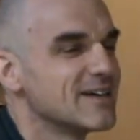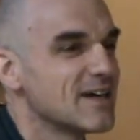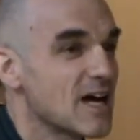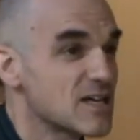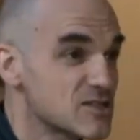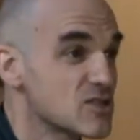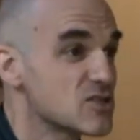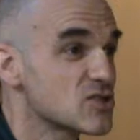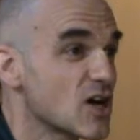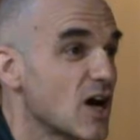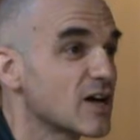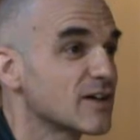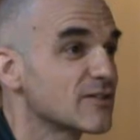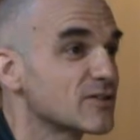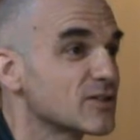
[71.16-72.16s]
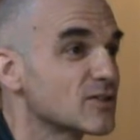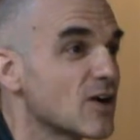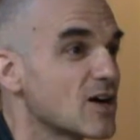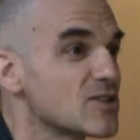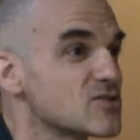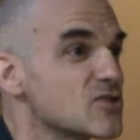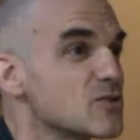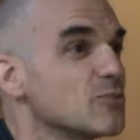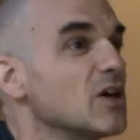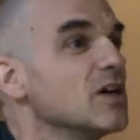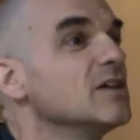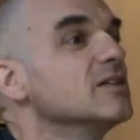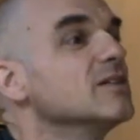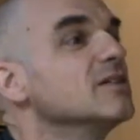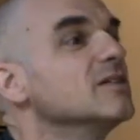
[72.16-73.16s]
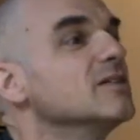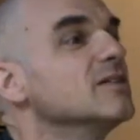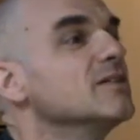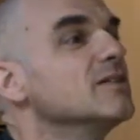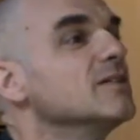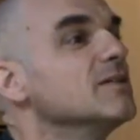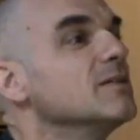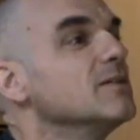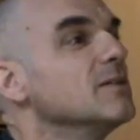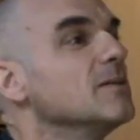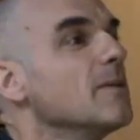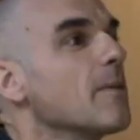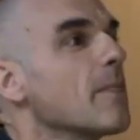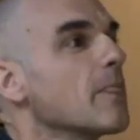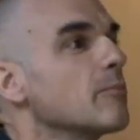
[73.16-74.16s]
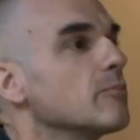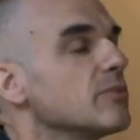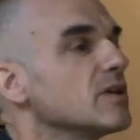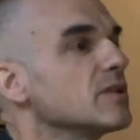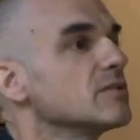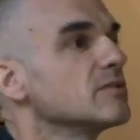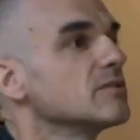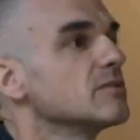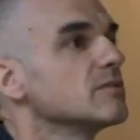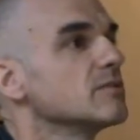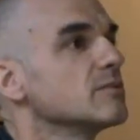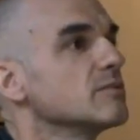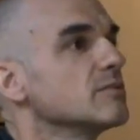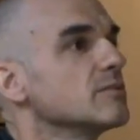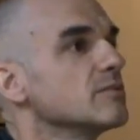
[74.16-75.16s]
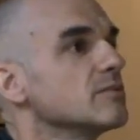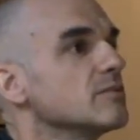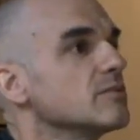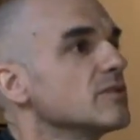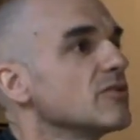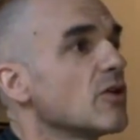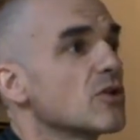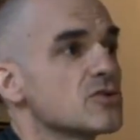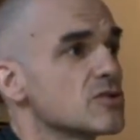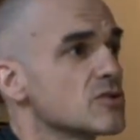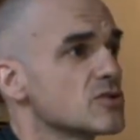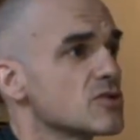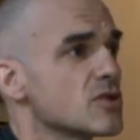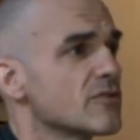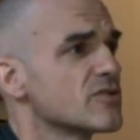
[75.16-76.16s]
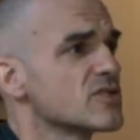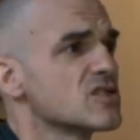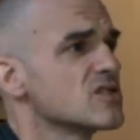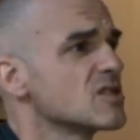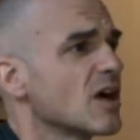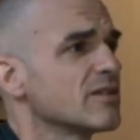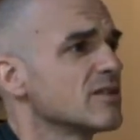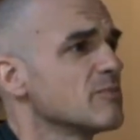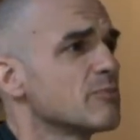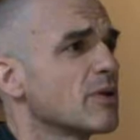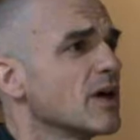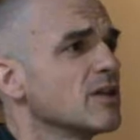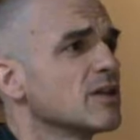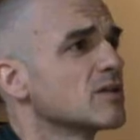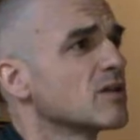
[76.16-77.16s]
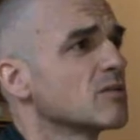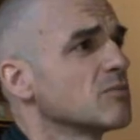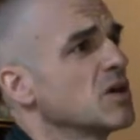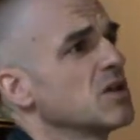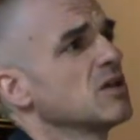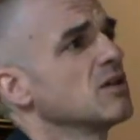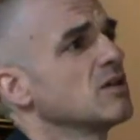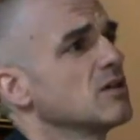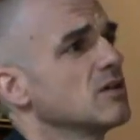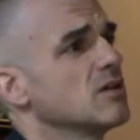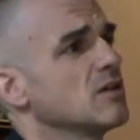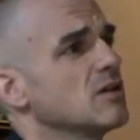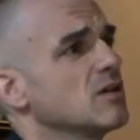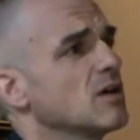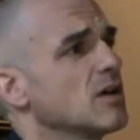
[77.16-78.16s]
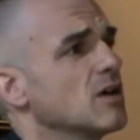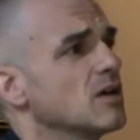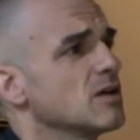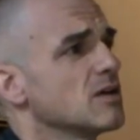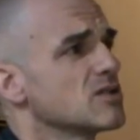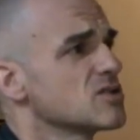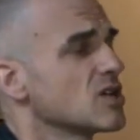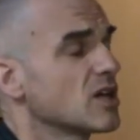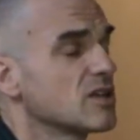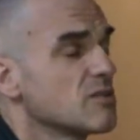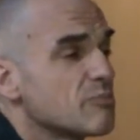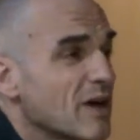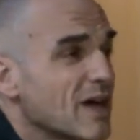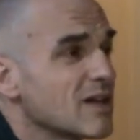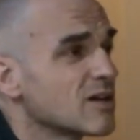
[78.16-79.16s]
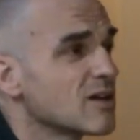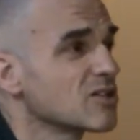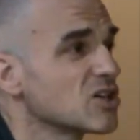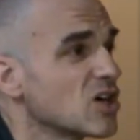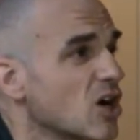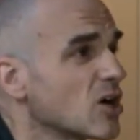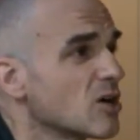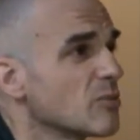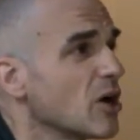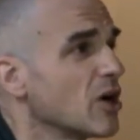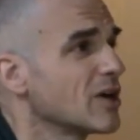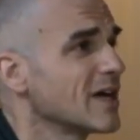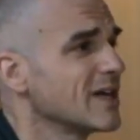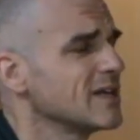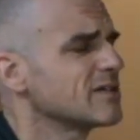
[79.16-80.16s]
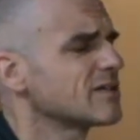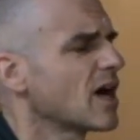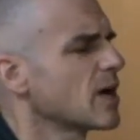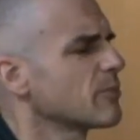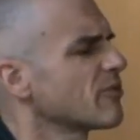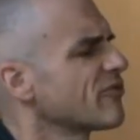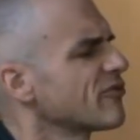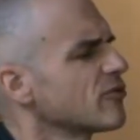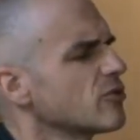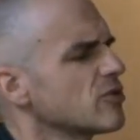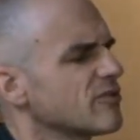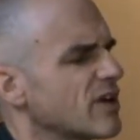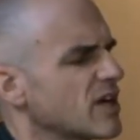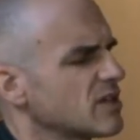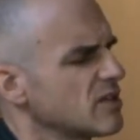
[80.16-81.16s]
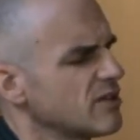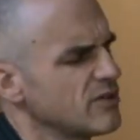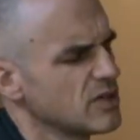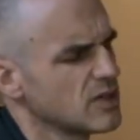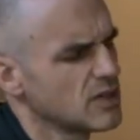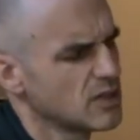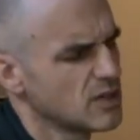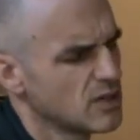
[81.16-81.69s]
Has this thought ever crossed your mind? But devotional service is not dependent on money. It's not dependent on karma, on any type of fruit of activity.